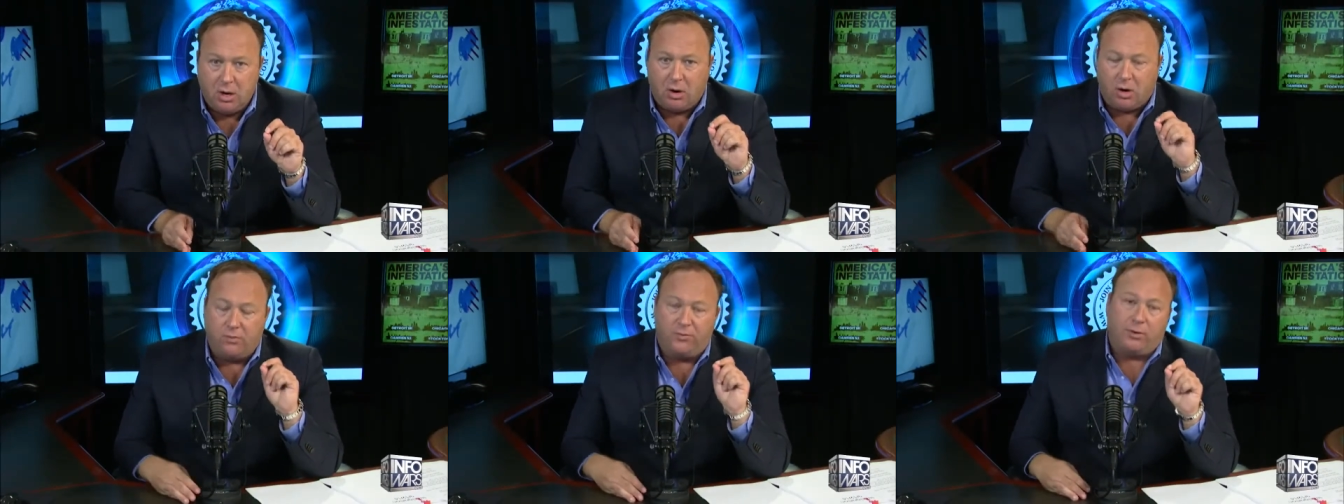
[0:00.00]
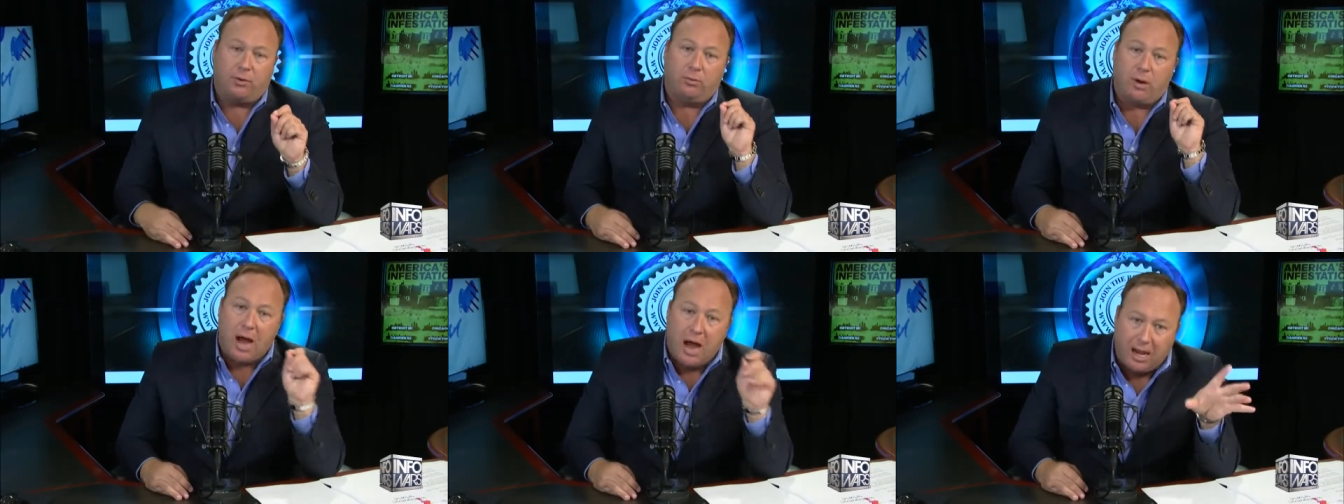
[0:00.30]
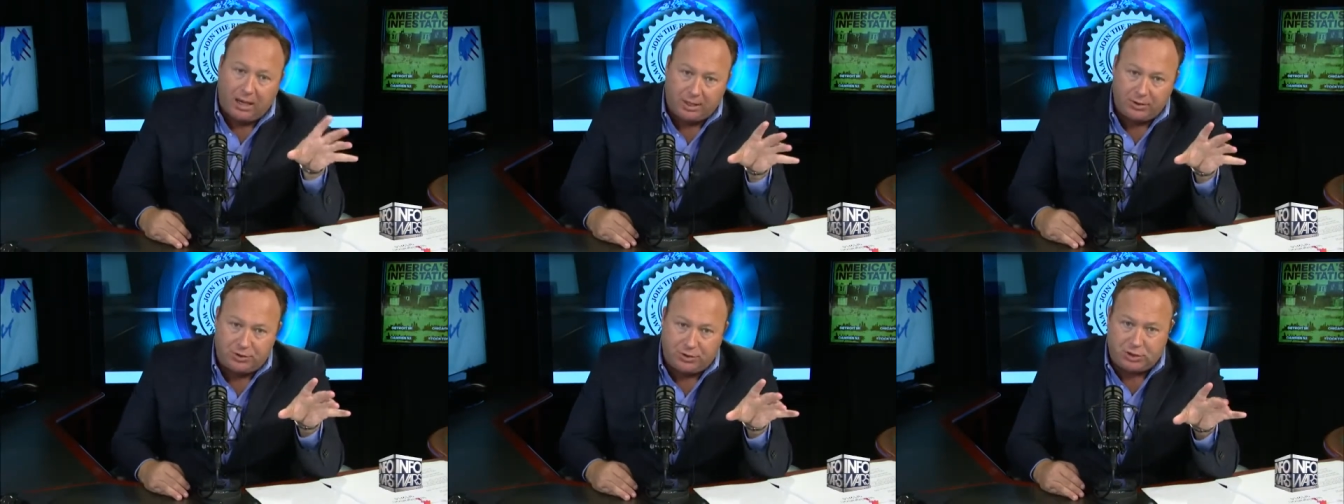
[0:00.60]
or
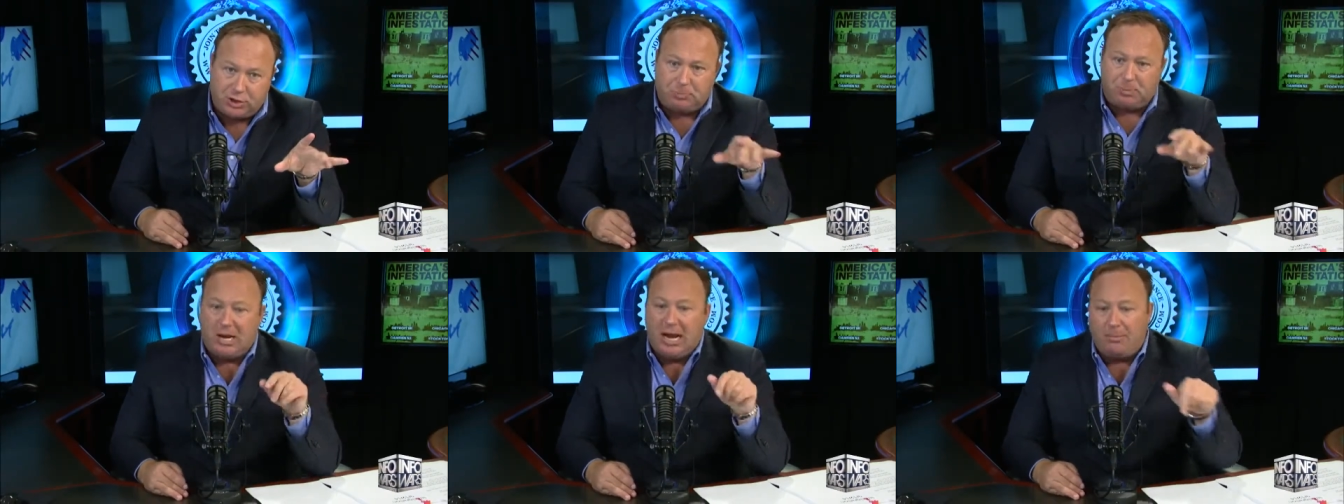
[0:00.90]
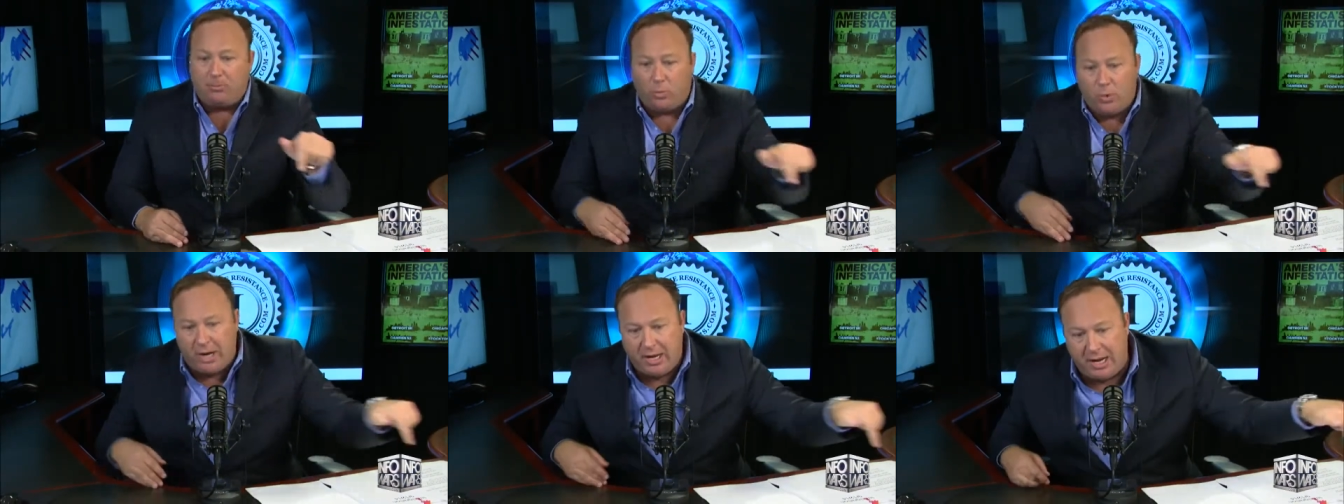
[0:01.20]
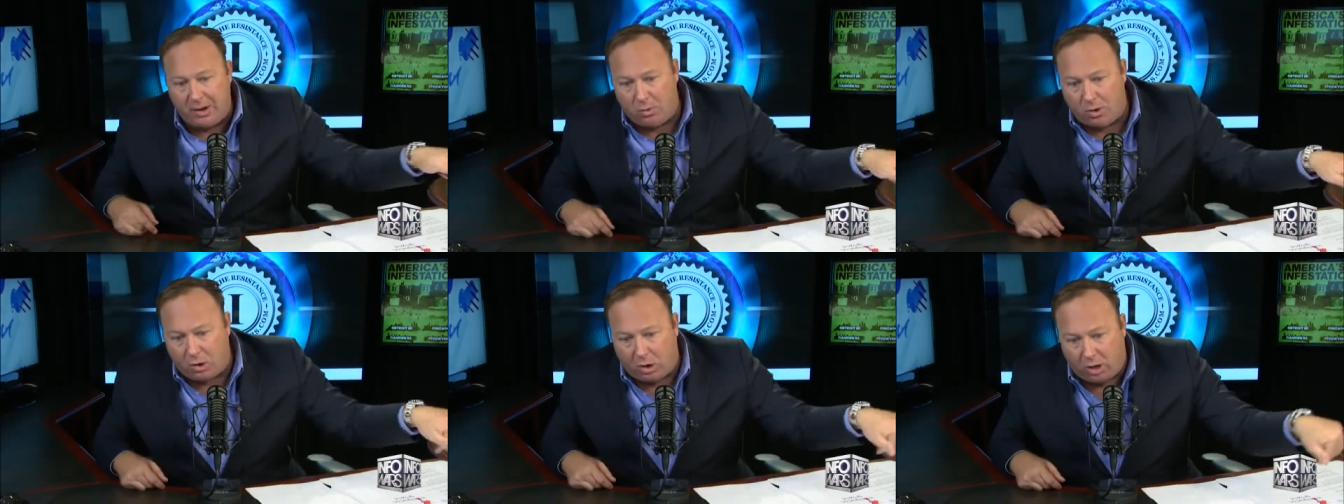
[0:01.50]
virologist, but I'm
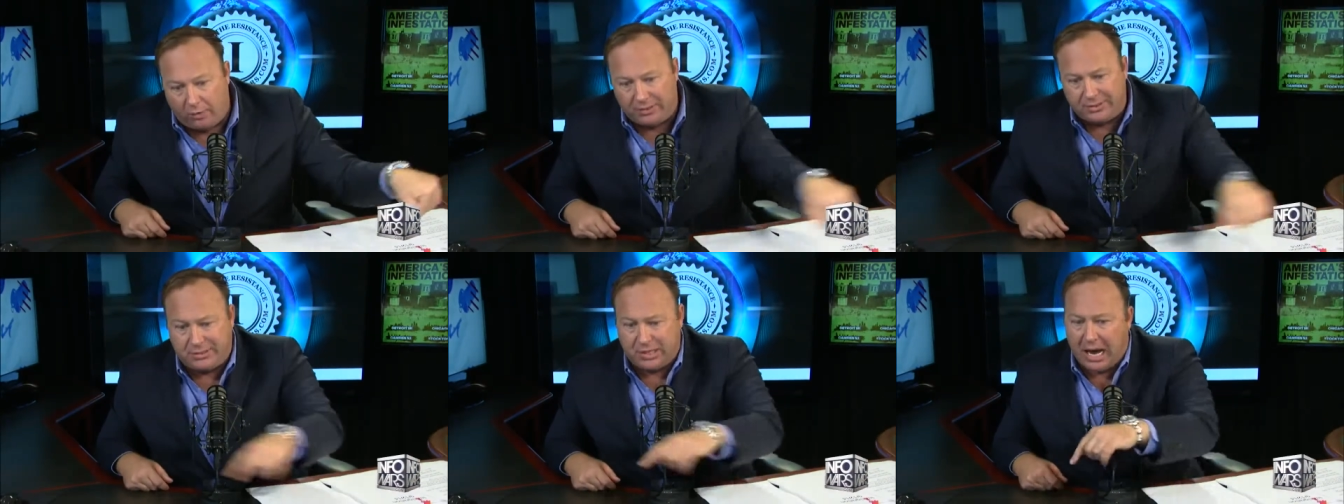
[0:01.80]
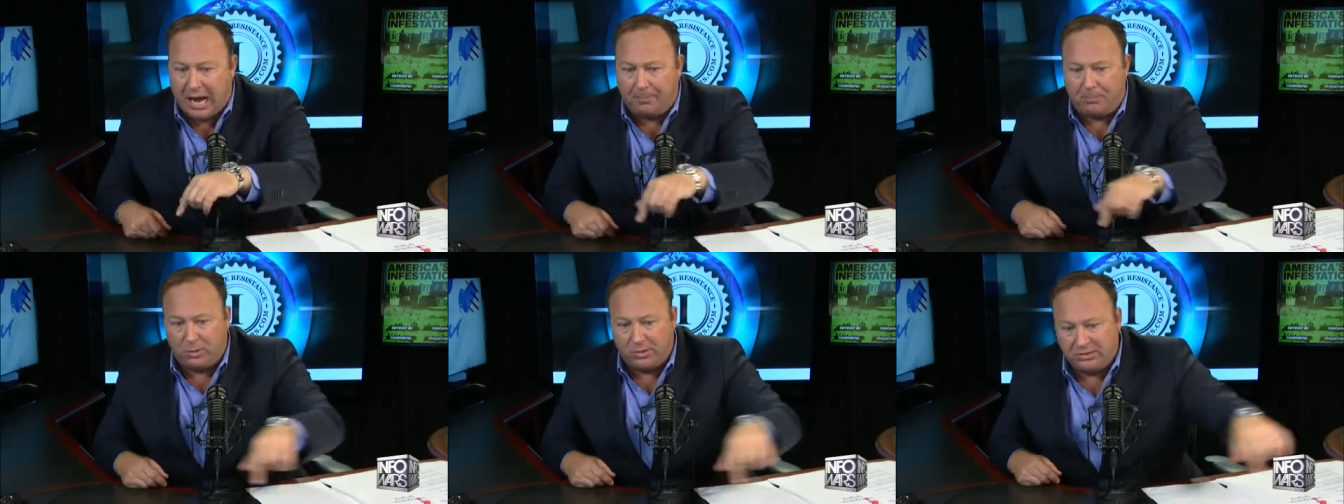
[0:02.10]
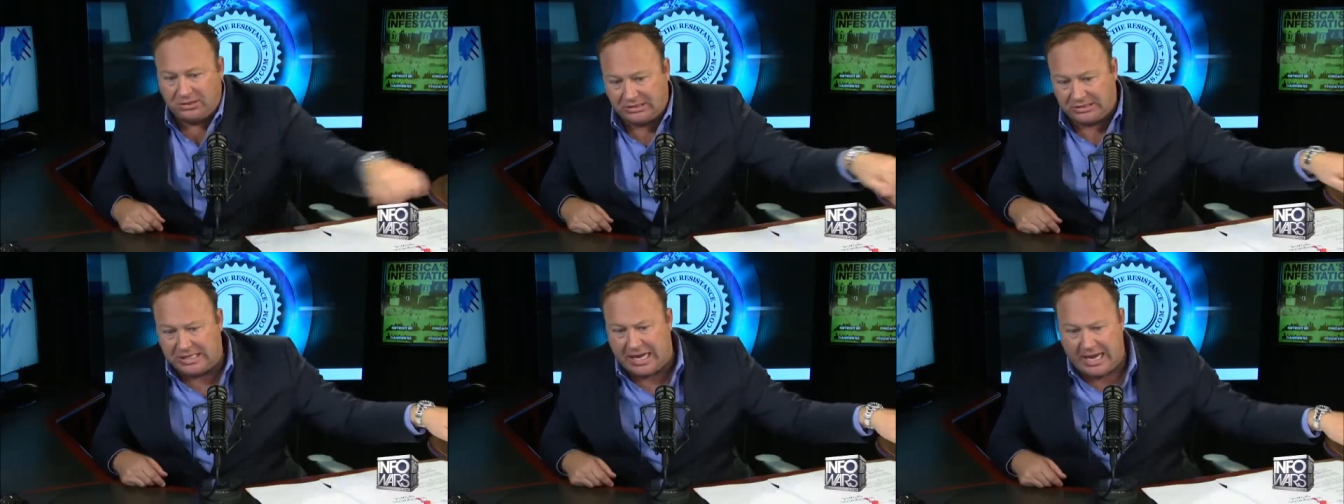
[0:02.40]
reading what all the top
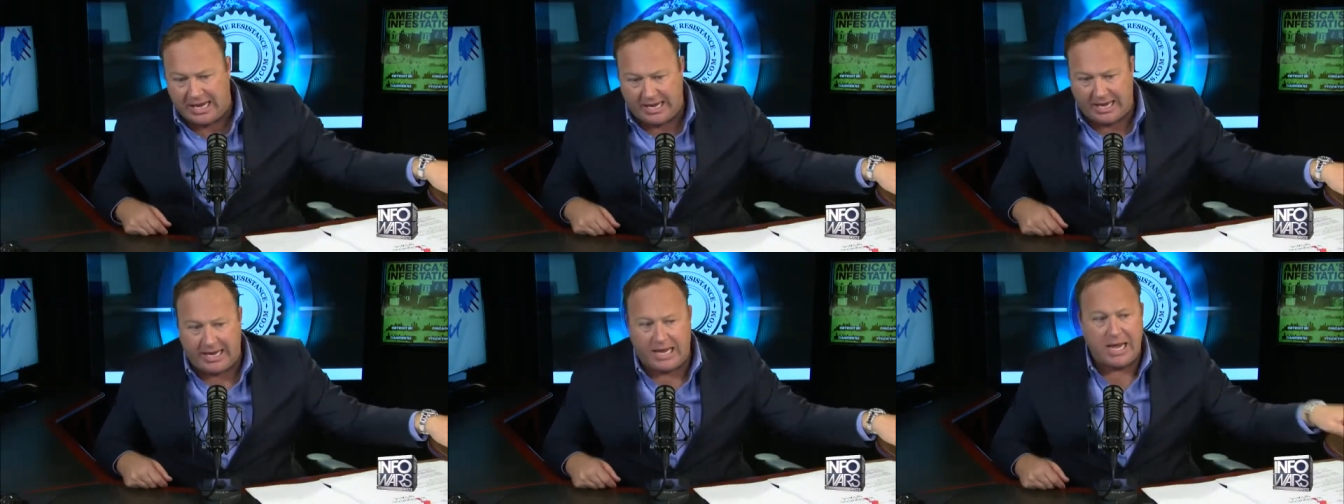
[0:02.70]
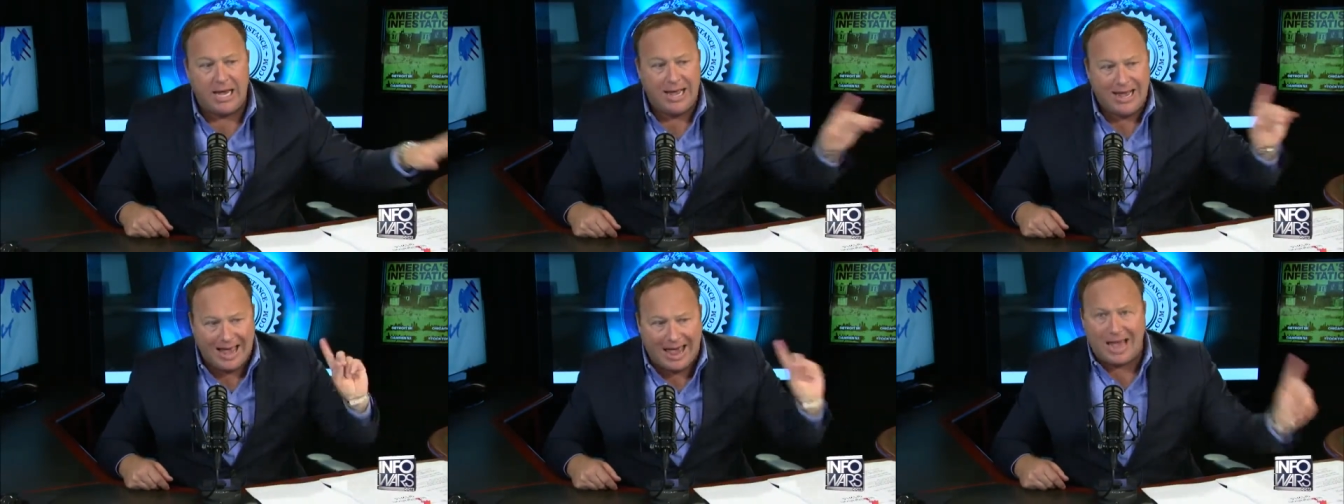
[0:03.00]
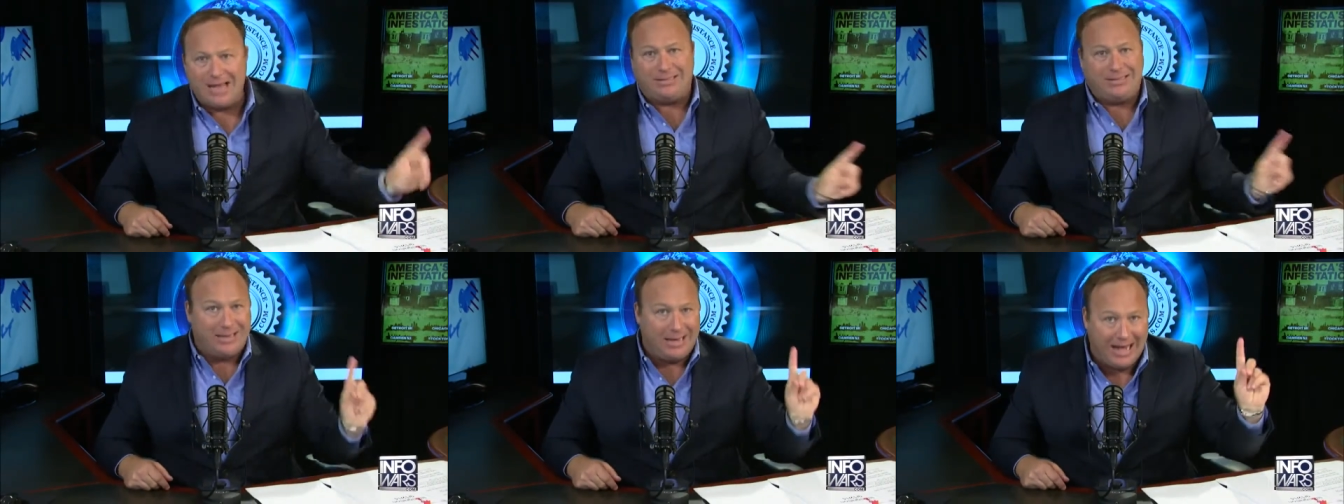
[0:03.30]
ones say
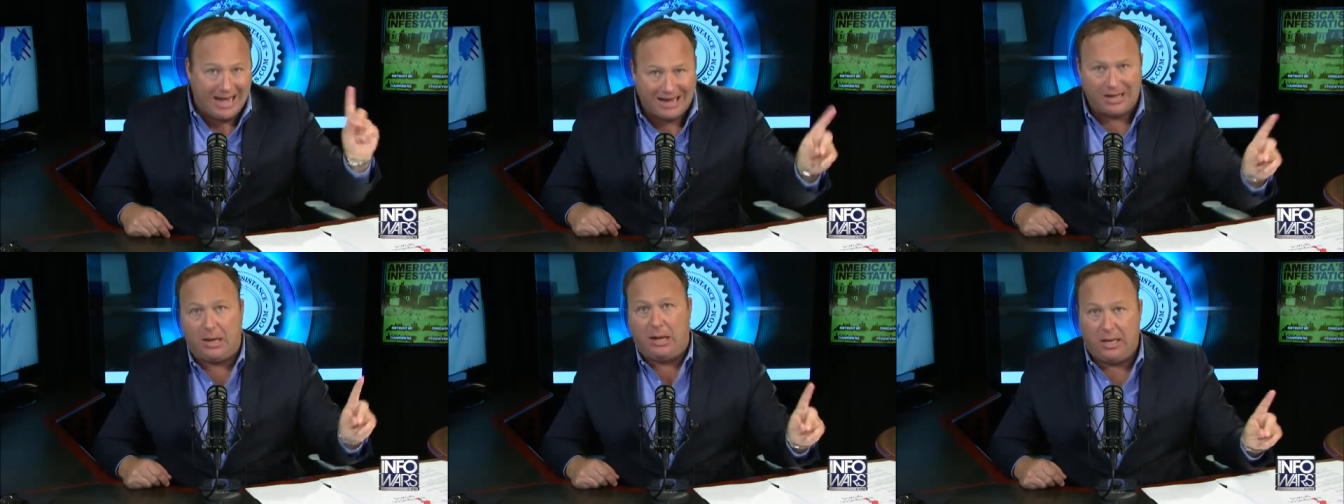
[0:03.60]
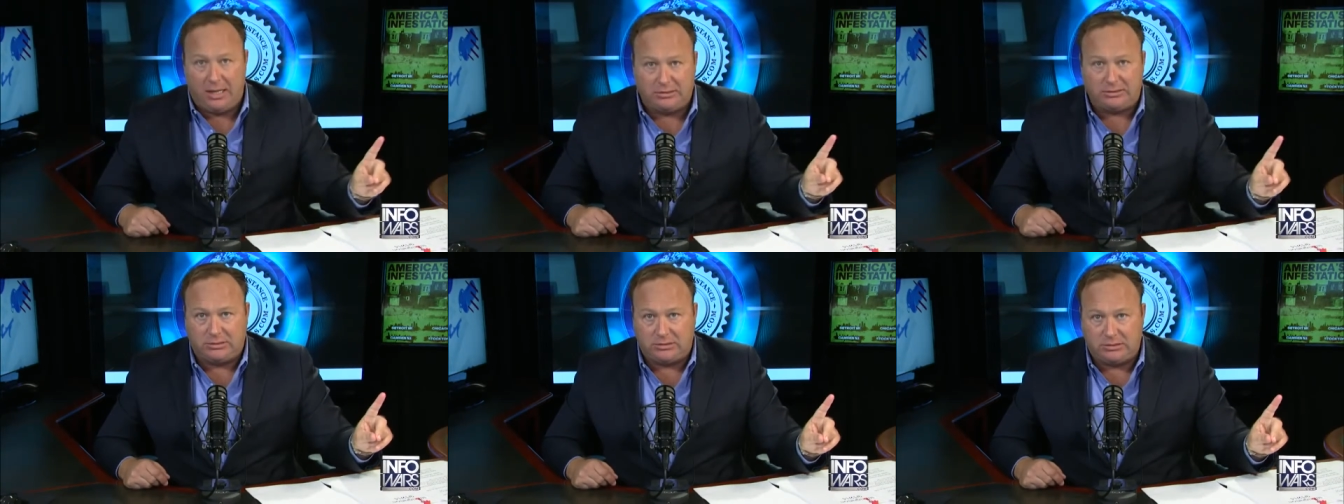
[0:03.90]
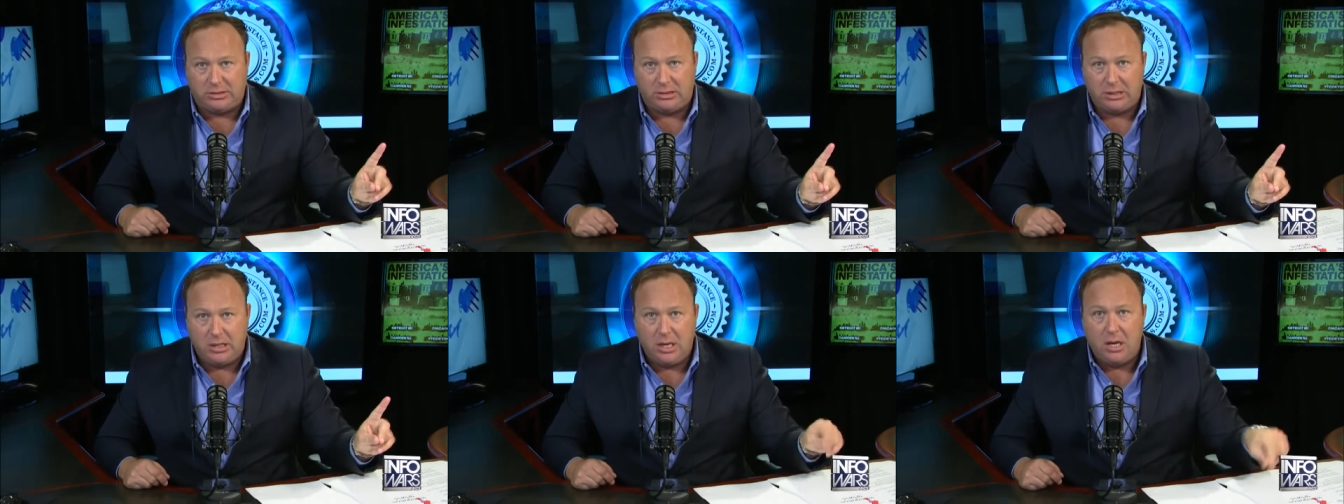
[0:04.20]
as an analyst.